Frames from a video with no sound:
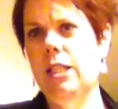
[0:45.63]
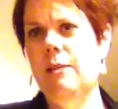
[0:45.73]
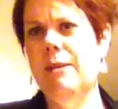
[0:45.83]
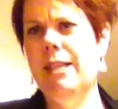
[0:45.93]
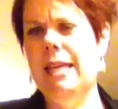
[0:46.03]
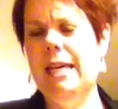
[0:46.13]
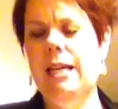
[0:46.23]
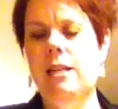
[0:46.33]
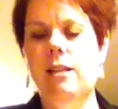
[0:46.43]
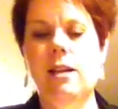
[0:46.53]
How about
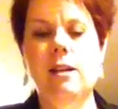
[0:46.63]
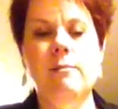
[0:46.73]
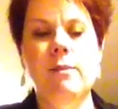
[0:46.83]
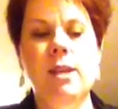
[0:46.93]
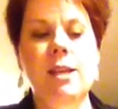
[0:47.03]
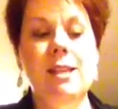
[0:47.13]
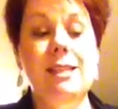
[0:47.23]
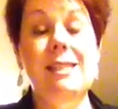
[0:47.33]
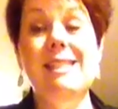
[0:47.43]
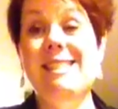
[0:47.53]
that?
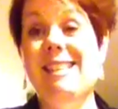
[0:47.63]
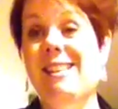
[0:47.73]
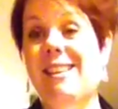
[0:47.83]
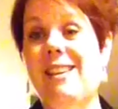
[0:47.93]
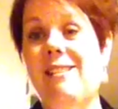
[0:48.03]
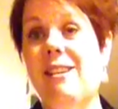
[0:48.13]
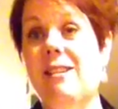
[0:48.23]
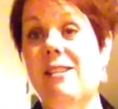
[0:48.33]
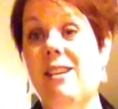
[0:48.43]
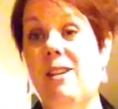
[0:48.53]
This is delicately
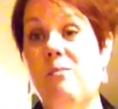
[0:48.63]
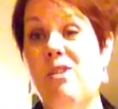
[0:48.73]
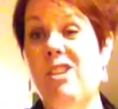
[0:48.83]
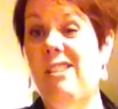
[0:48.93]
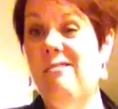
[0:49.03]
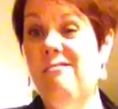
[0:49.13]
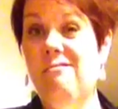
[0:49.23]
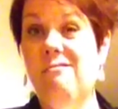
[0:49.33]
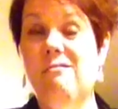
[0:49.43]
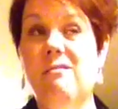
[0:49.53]
as I can put it,
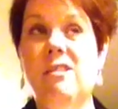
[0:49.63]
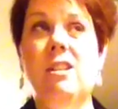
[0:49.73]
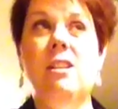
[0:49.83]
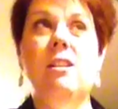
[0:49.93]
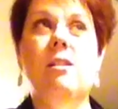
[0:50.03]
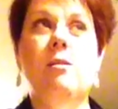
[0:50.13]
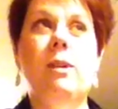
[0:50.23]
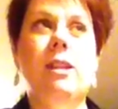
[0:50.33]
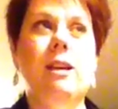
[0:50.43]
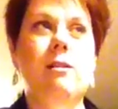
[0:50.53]

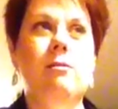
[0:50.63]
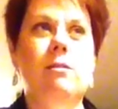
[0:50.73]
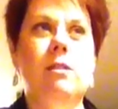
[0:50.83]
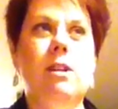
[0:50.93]
without